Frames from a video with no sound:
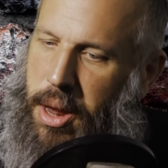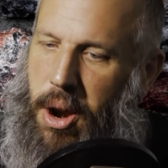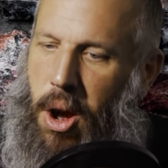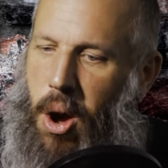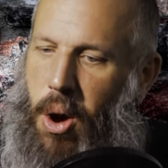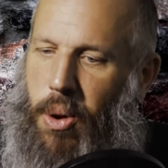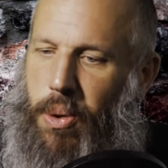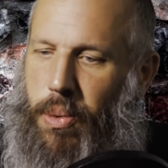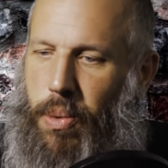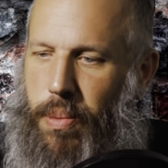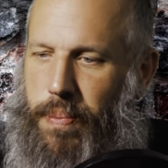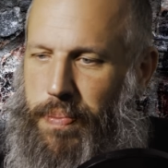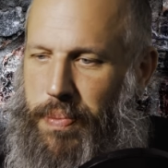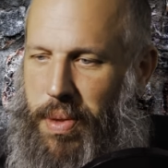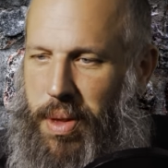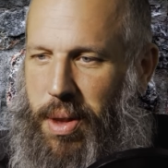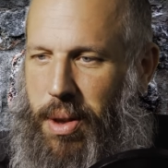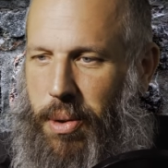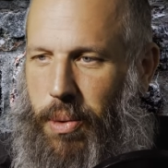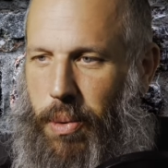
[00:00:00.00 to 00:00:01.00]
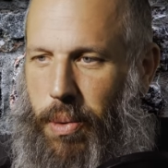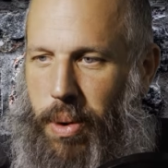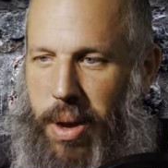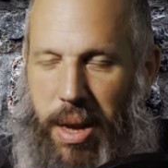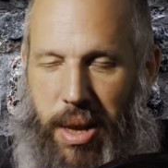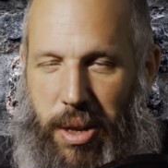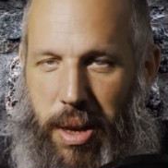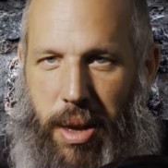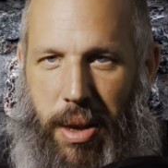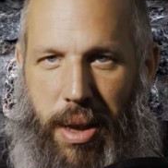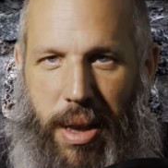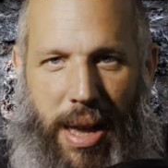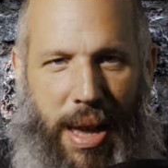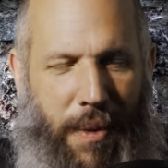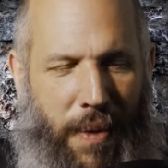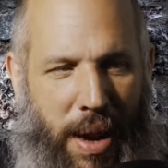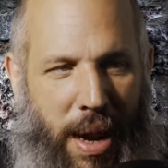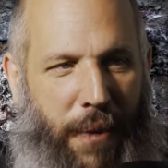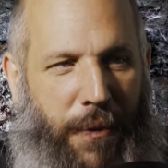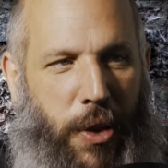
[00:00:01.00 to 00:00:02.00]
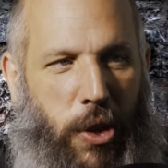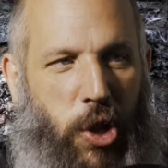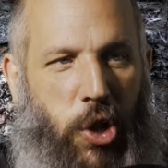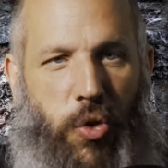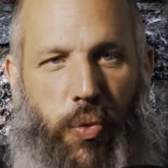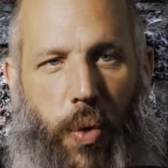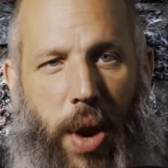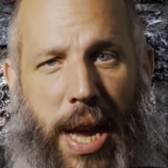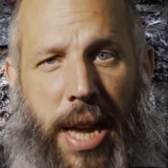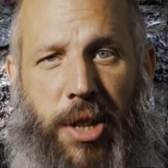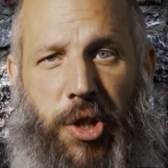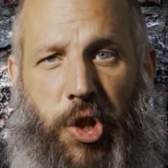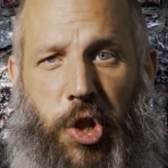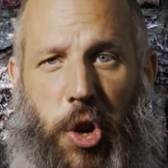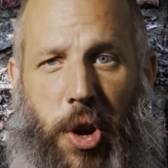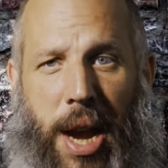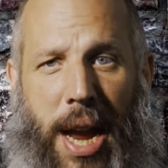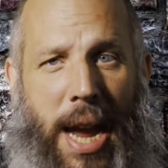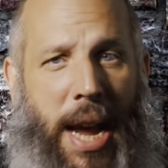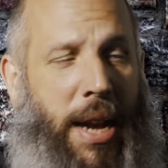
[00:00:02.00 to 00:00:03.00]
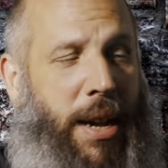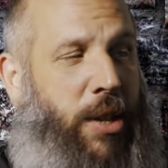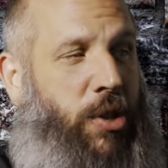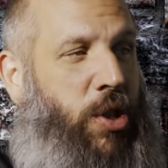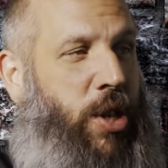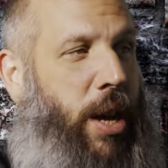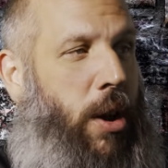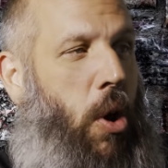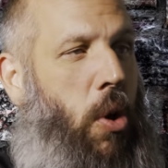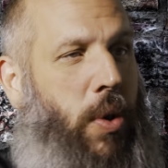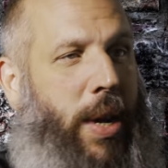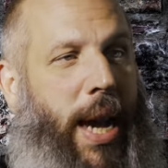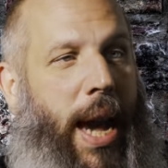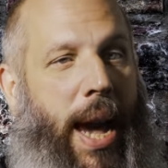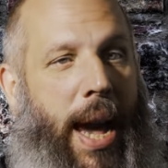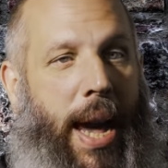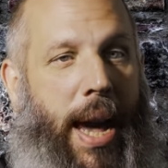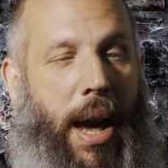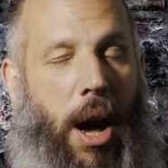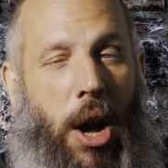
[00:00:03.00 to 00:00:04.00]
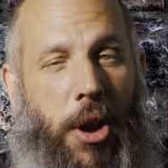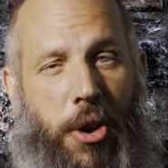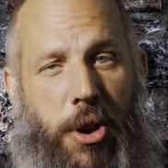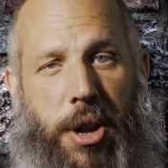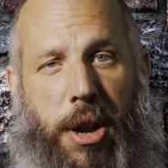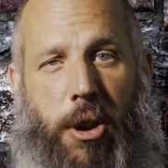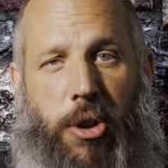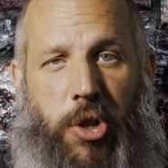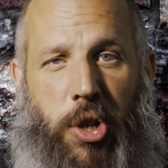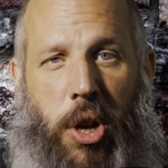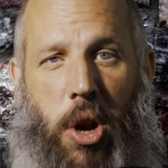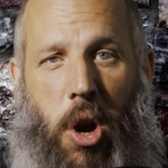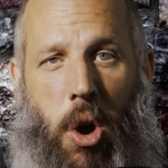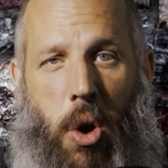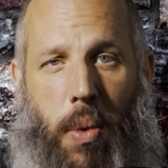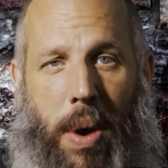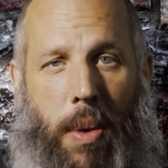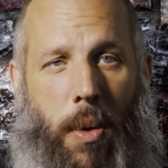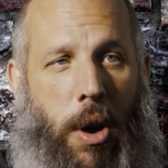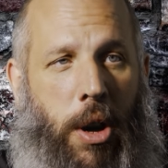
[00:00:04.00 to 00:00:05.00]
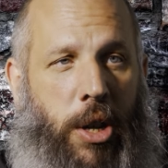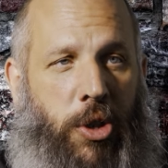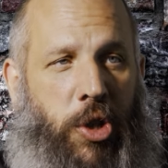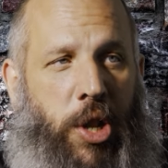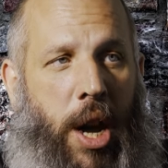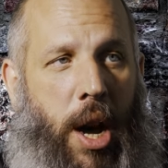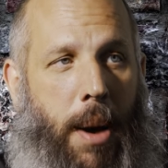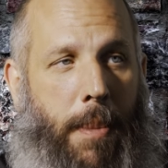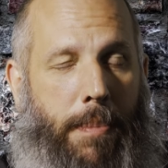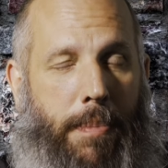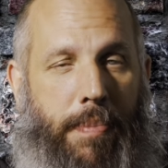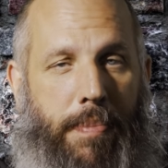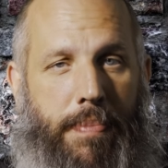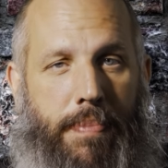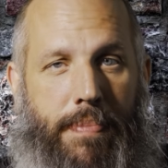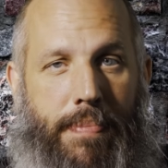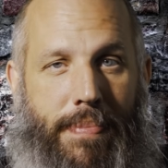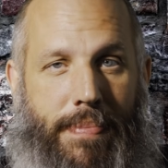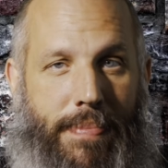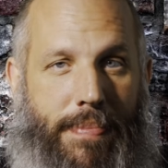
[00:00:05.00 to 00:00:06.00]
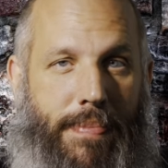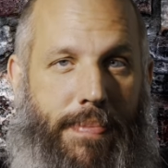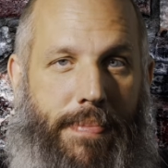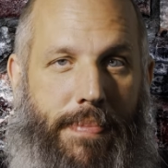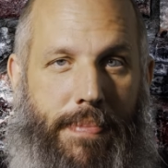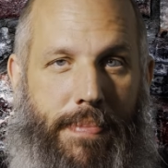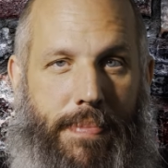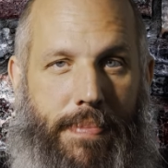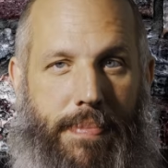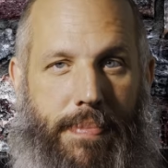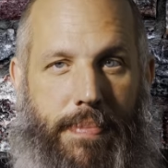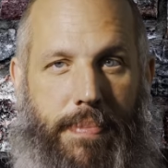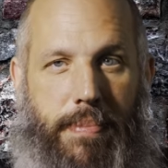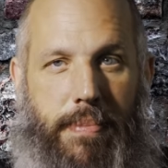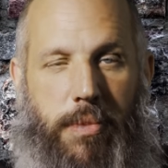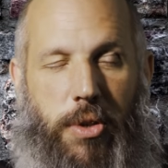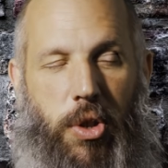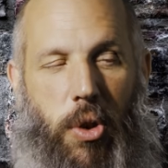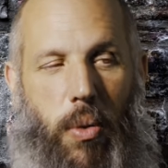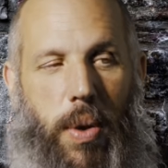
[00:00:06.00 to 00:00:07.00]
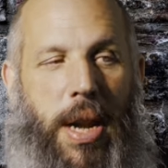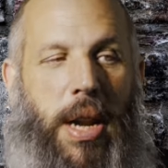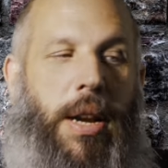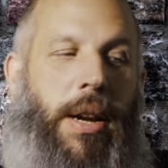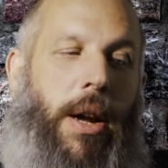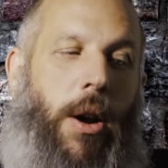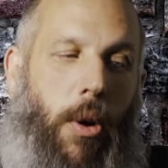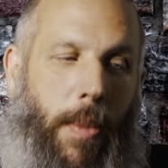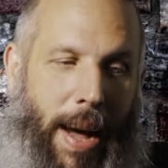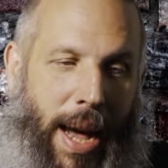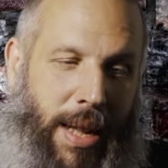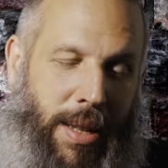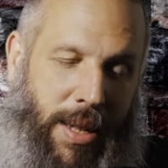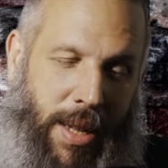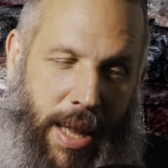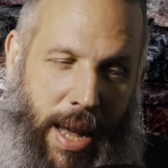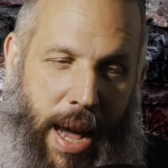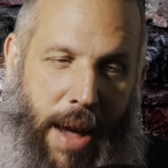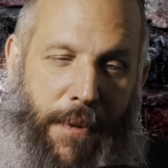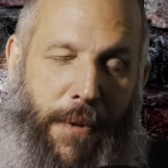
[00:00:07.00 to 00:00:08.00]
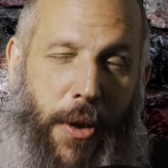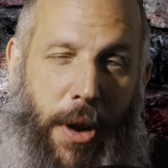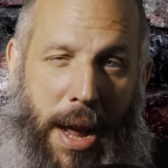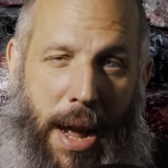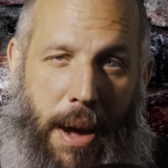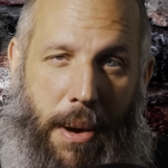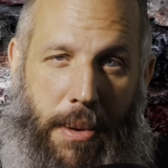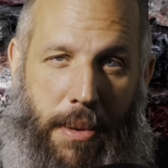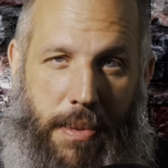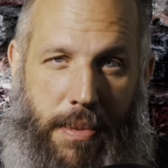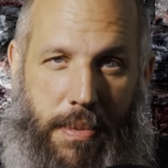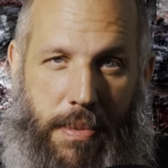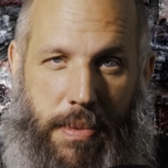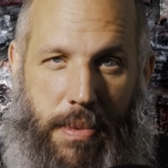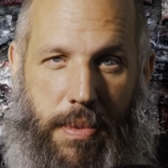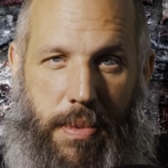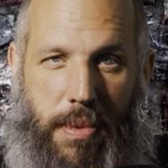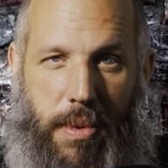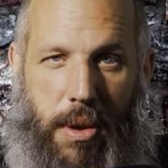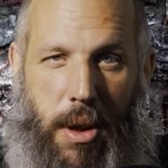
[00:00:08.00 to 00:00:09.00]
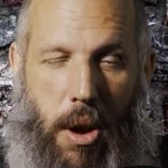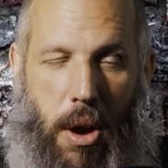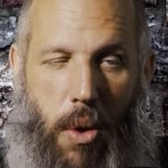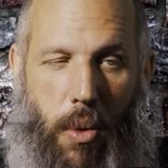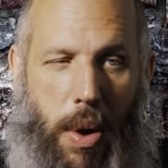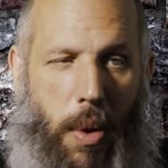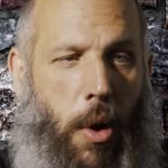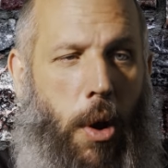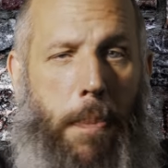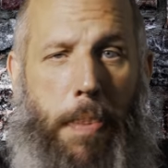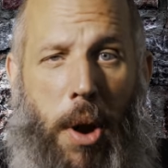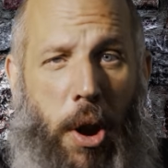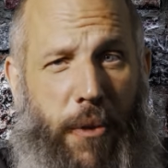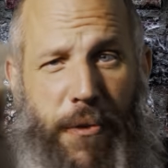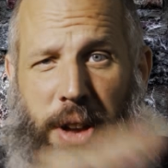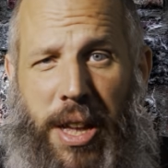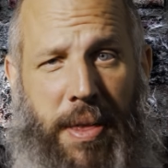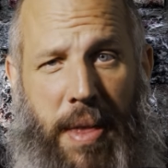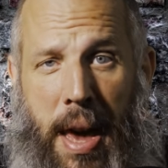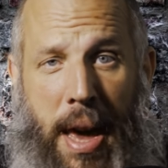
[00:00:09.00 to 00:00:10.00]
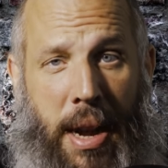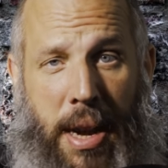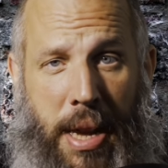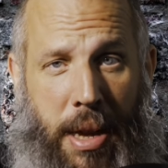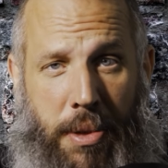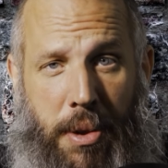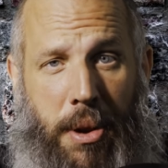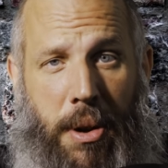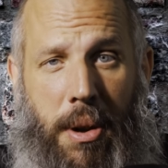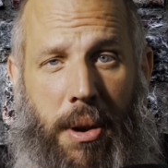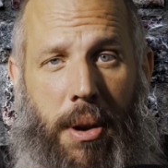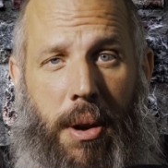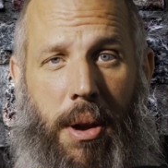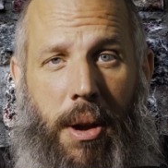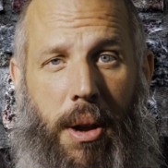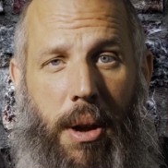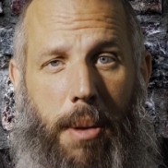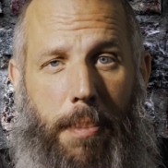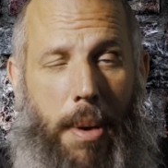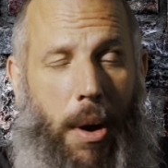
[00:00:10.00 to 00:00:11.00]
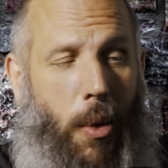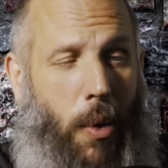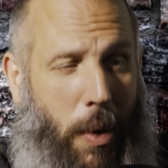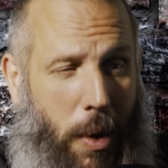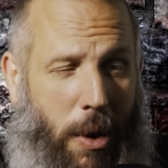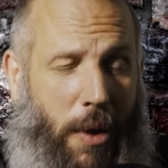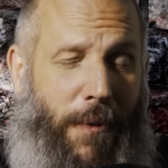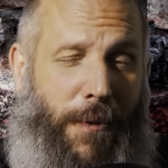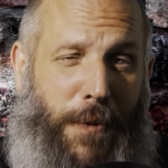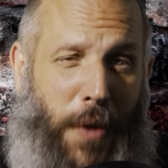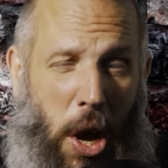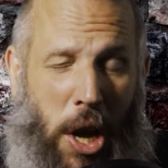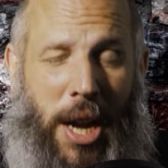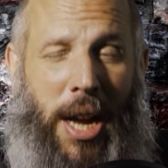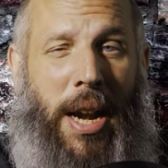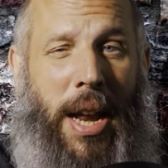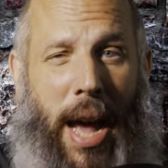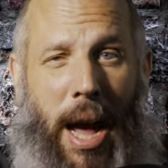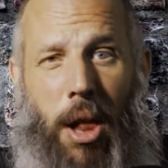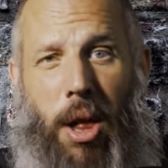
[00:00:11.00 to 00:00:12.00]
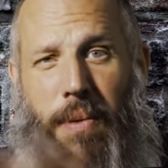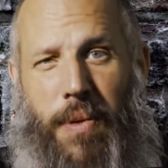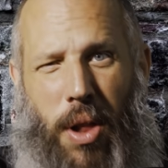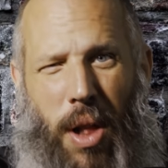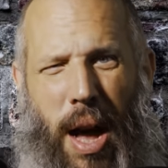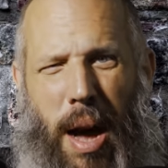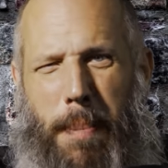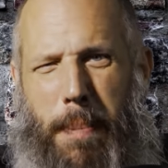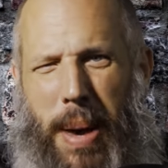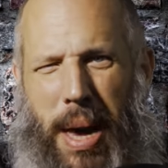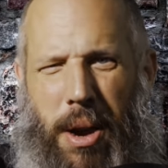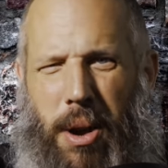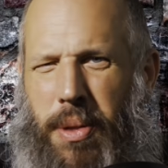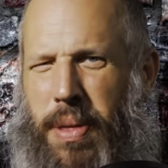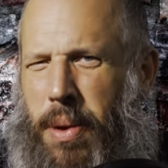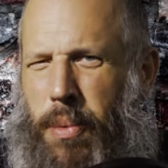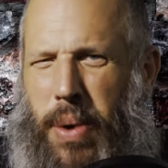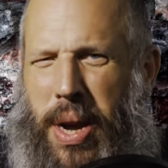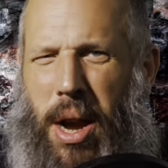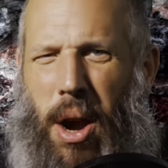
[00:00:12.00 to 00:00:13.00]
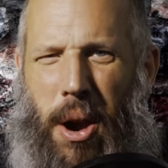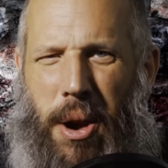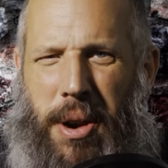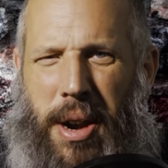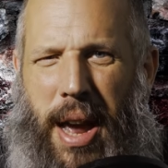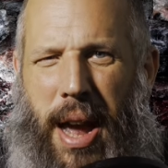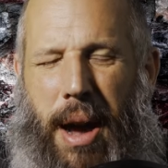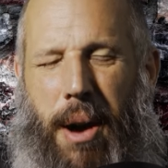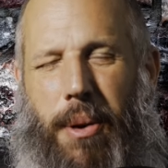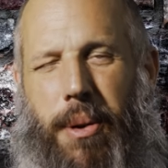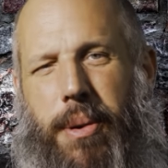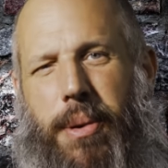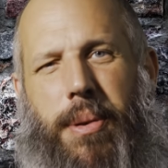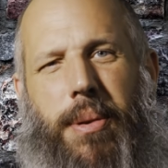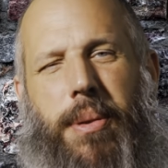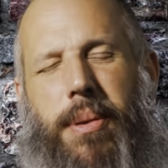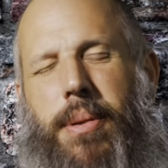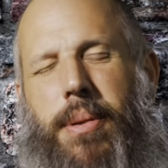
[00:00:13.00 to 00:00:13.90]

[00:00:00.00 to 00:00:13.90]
you know, it, even if you just raised your hand and said, okay, 100 years ago, we weren't as dumb. So we need to go back to that for now. You know, we weren't perfect then either, but we were fucking hell of a lot better than we are now.